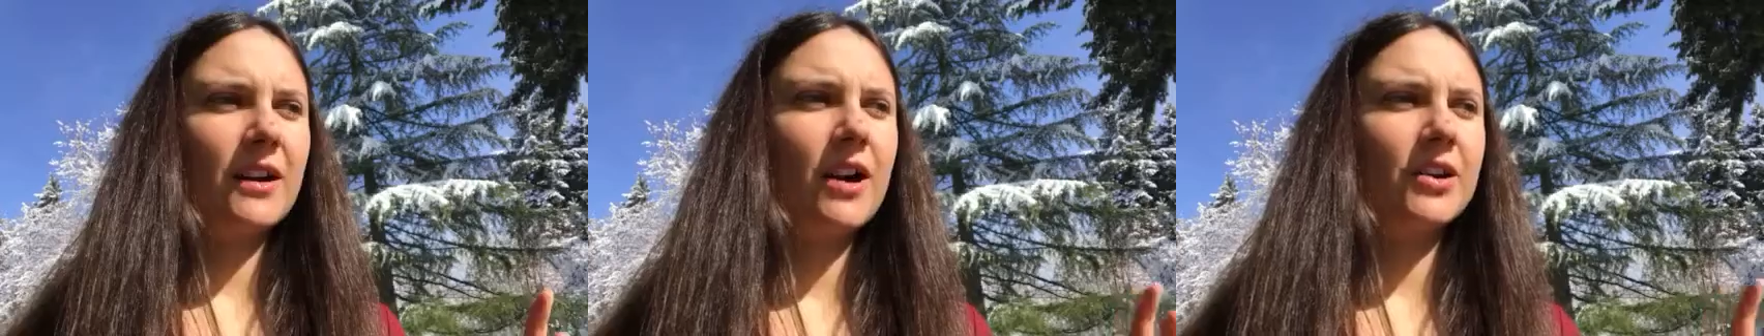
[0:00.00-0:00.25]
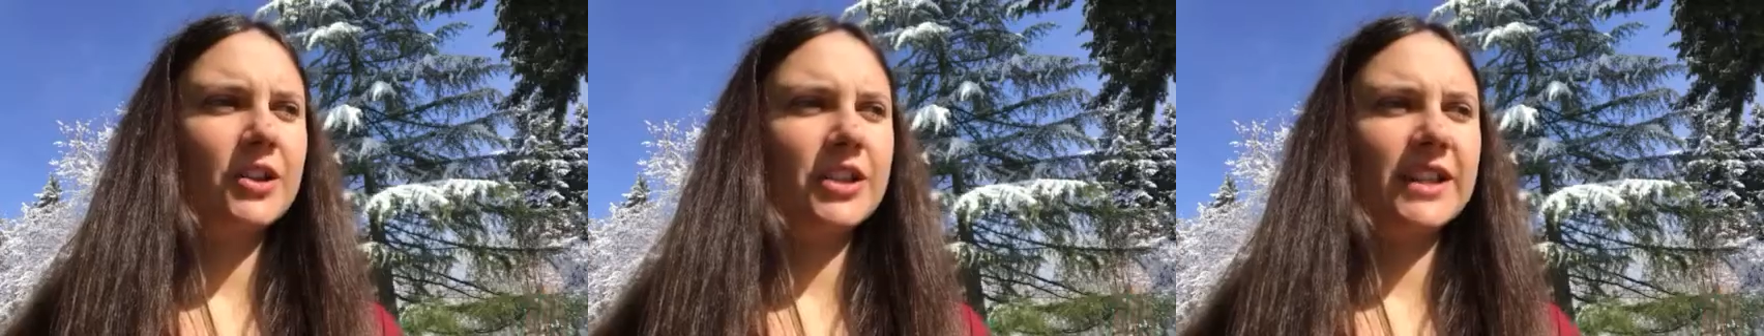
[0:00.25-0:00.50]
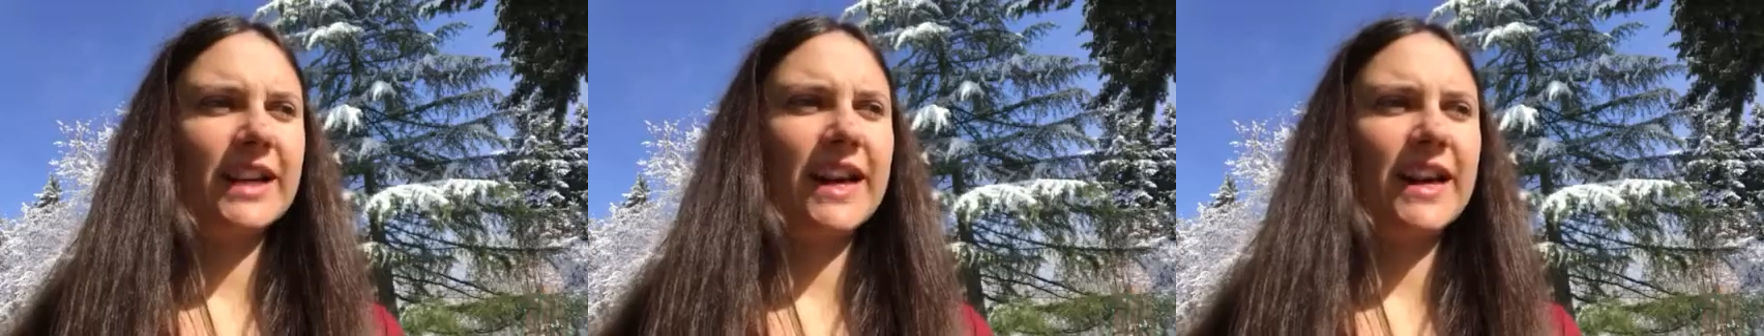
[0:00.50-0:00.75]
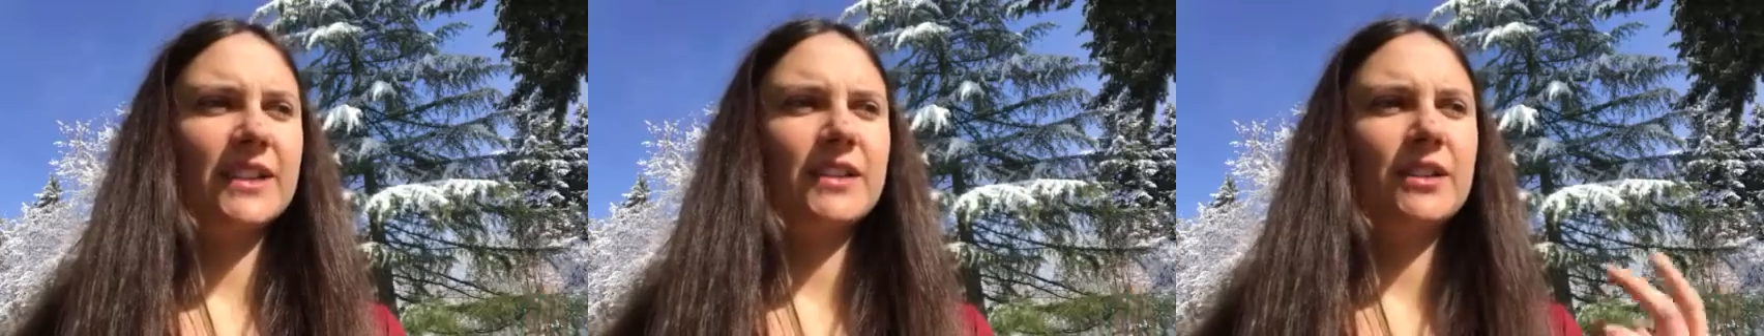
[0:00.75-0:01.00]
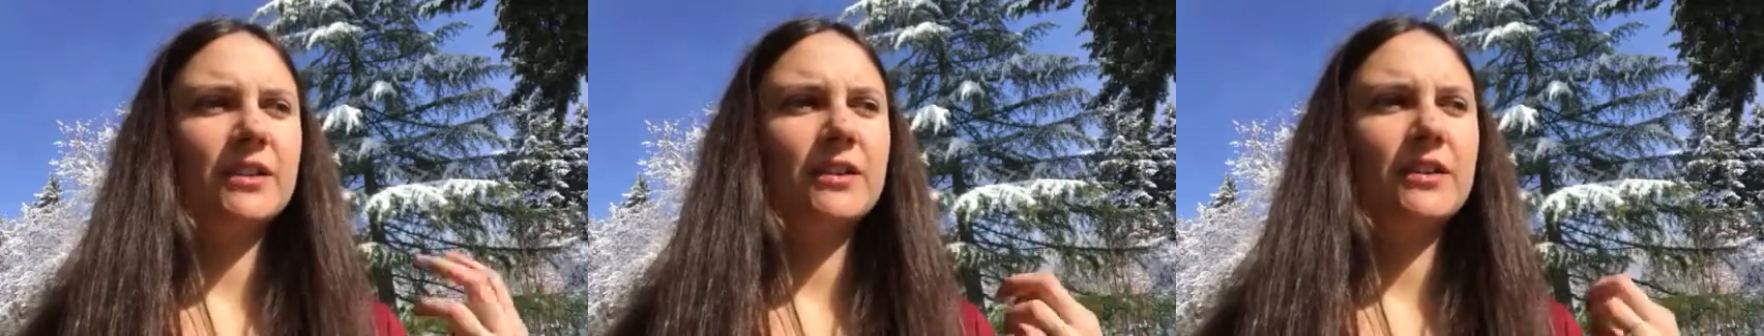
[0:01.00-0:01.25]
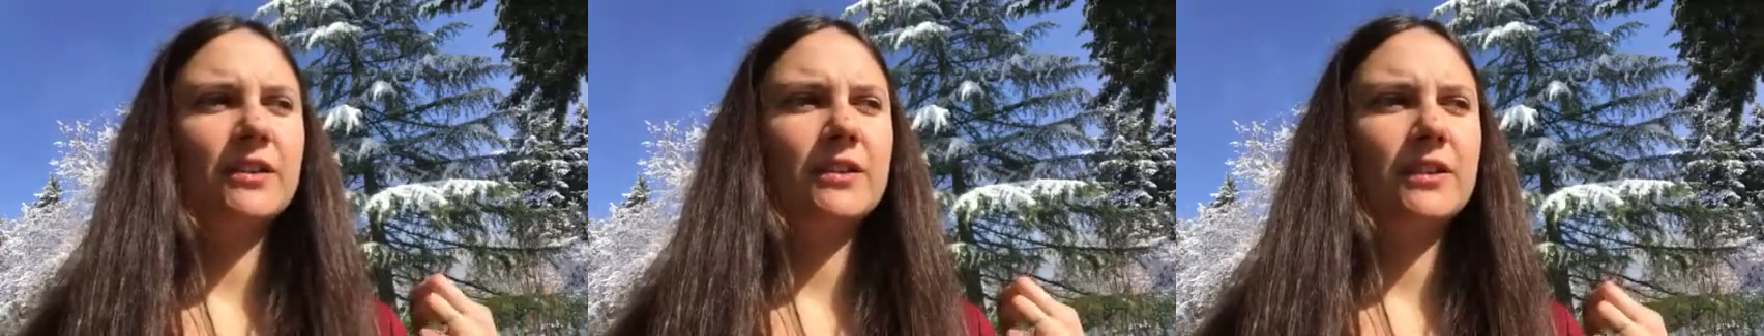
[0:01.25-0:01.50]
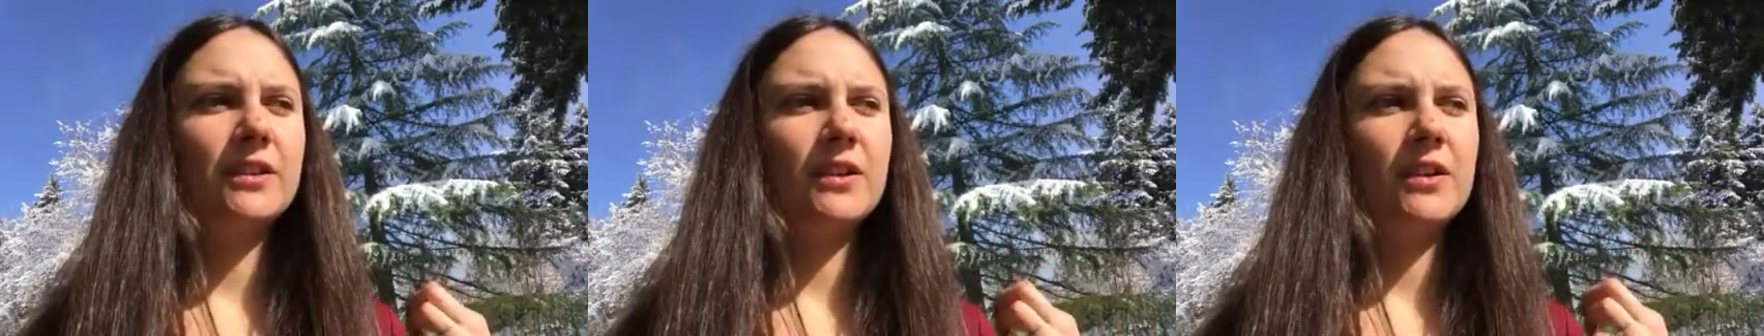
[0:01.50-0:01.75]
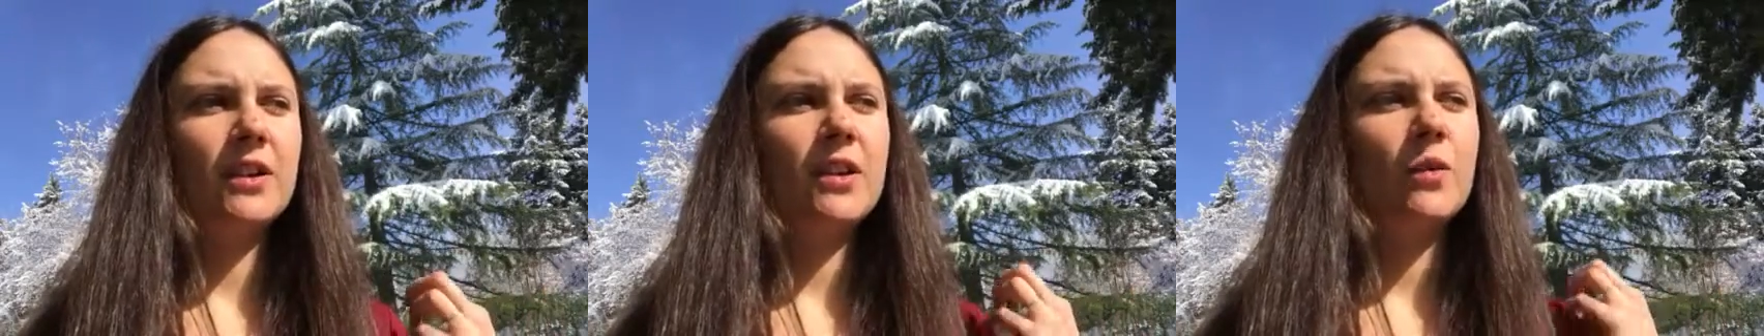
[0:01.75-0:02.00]
understand
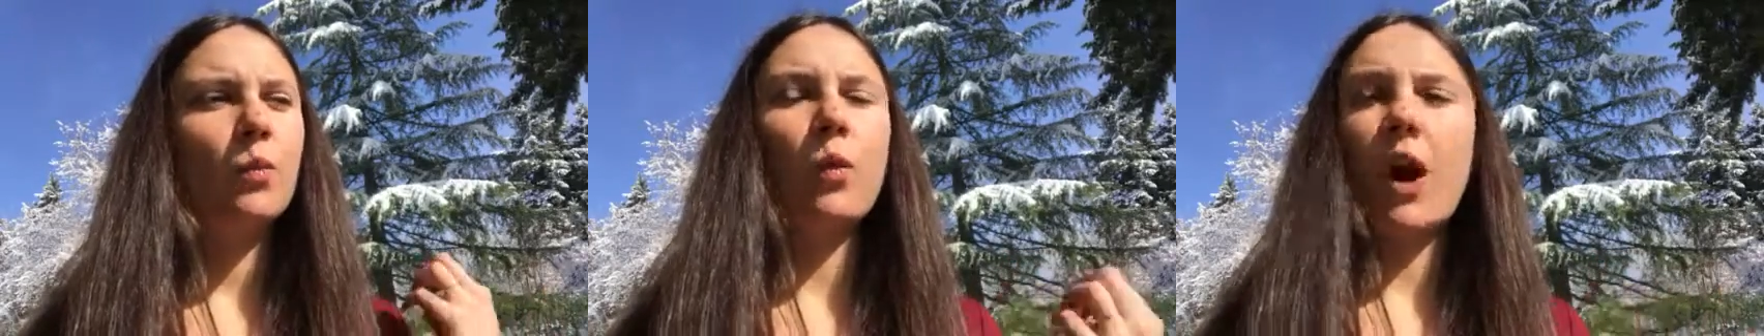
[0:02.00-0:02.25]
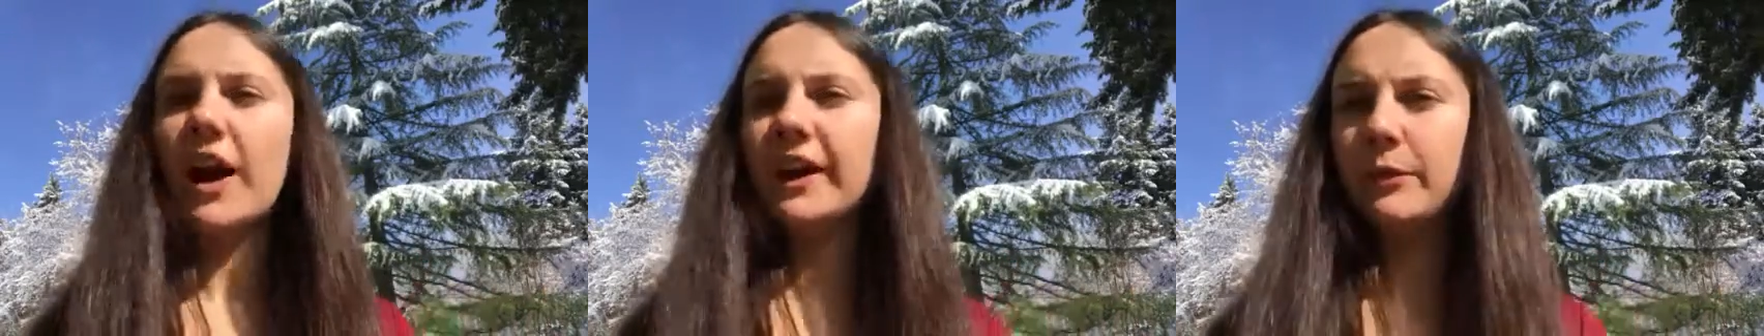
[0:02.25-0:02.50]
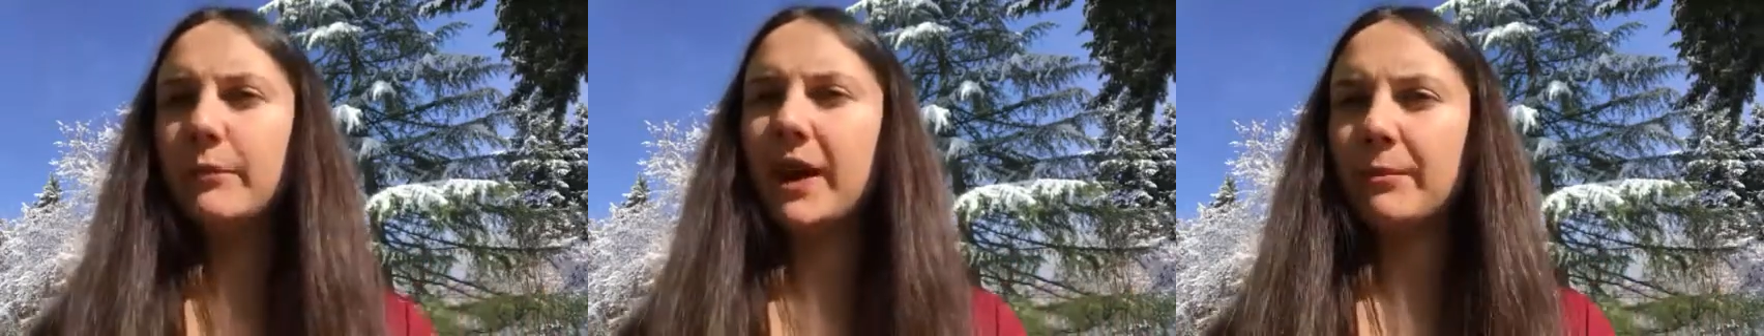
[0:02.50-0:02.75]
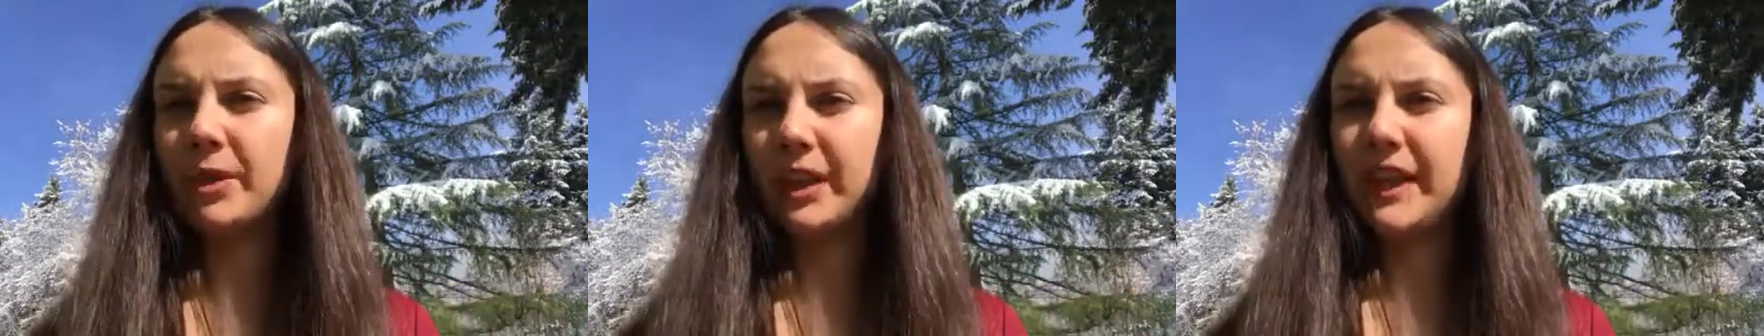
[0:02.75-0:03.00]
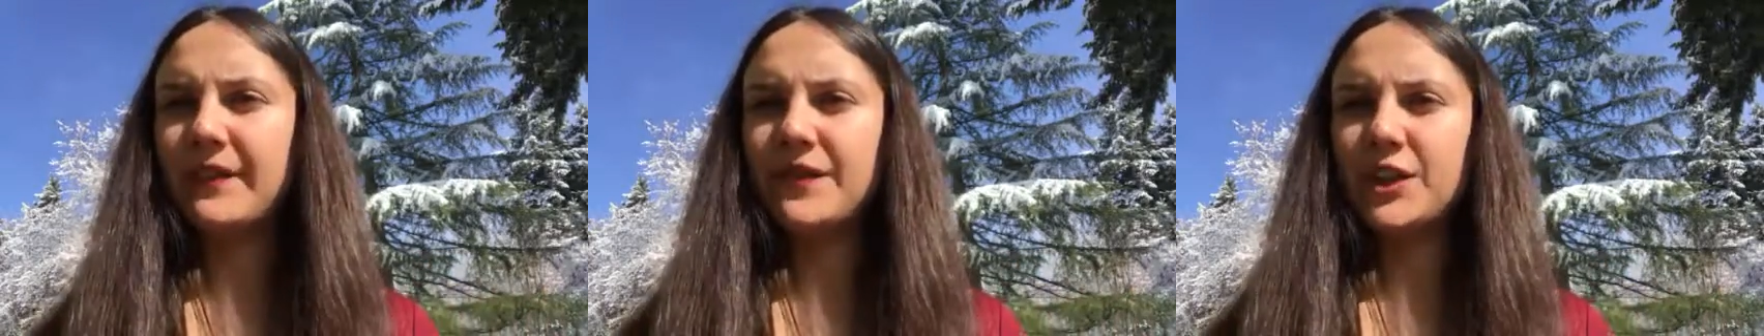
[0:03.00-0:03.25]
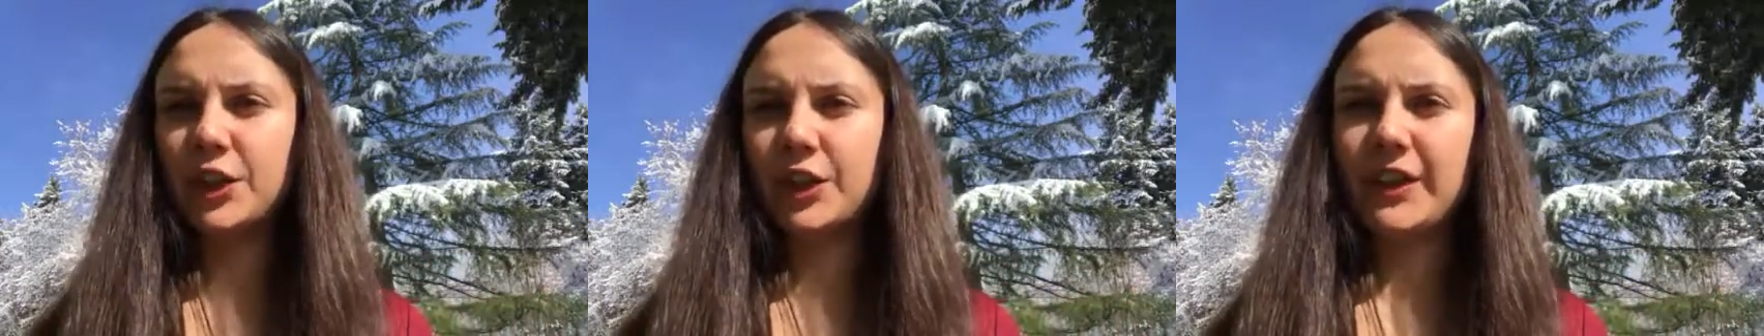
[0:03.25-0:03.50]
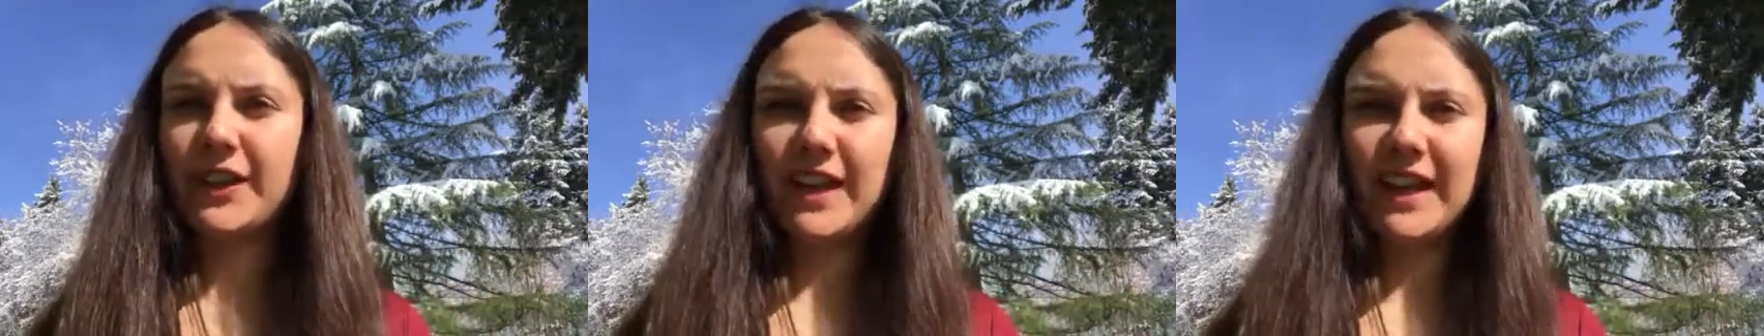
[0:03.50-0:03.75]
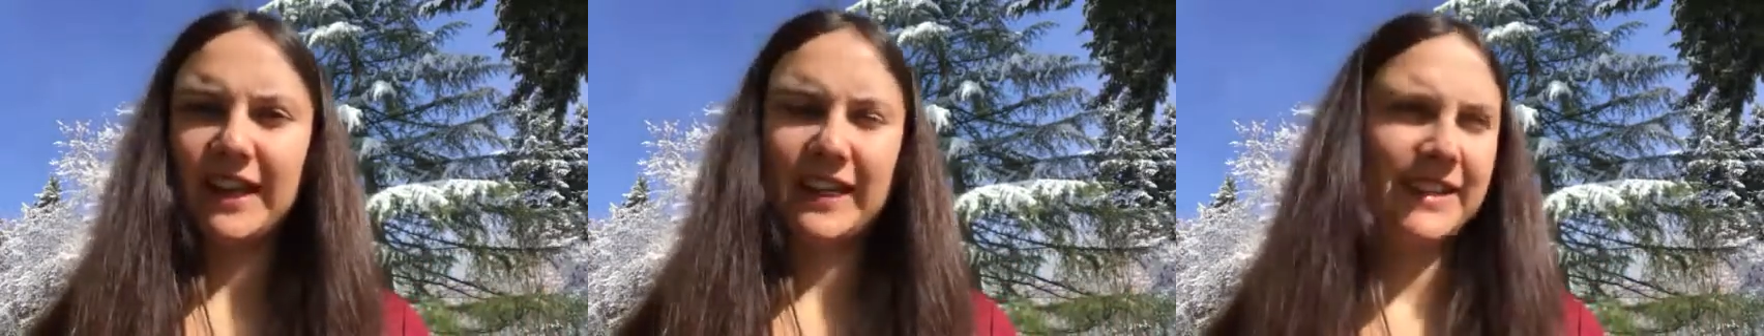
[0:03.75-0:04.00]
why you might believe certain
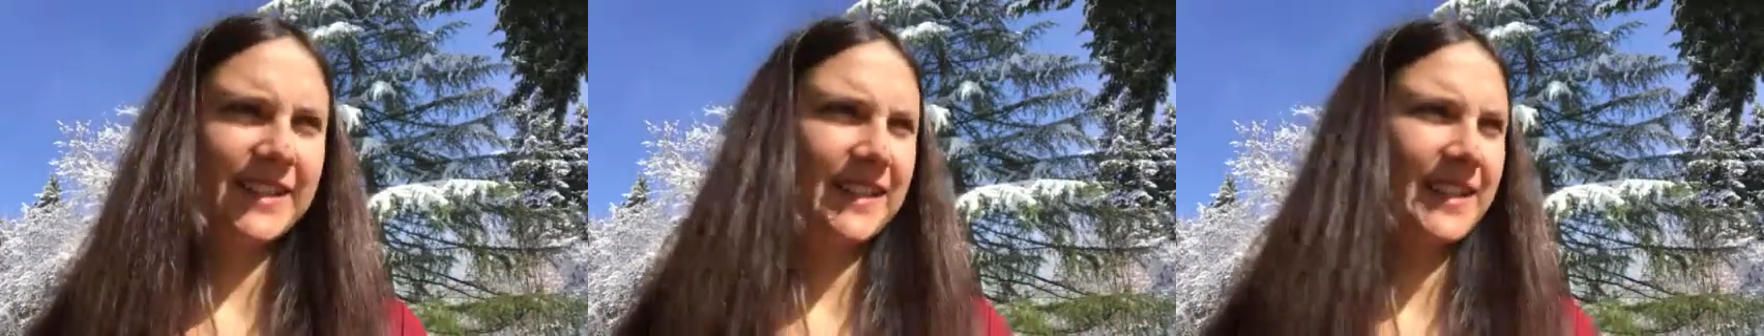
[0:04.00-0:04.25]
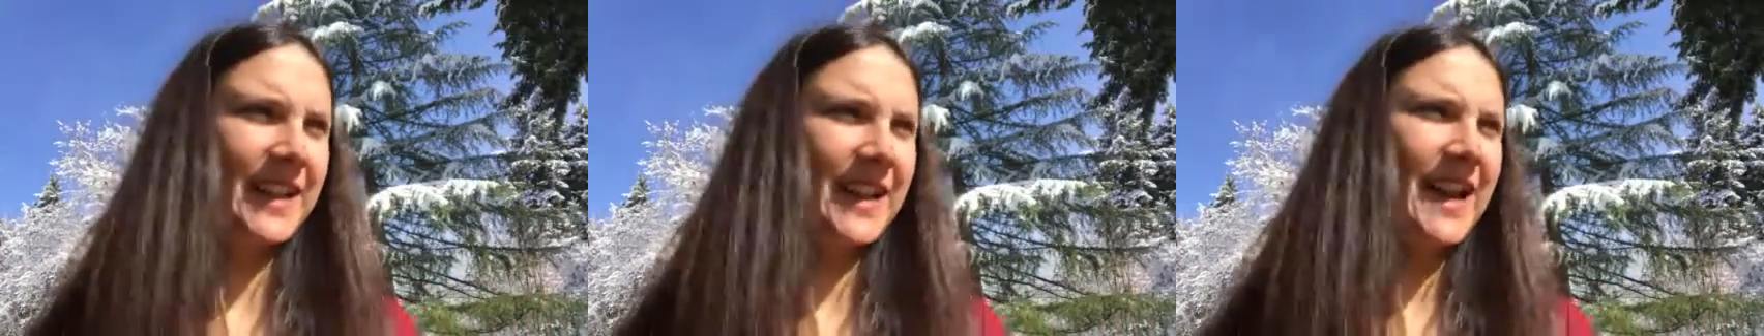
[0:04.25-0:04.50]
things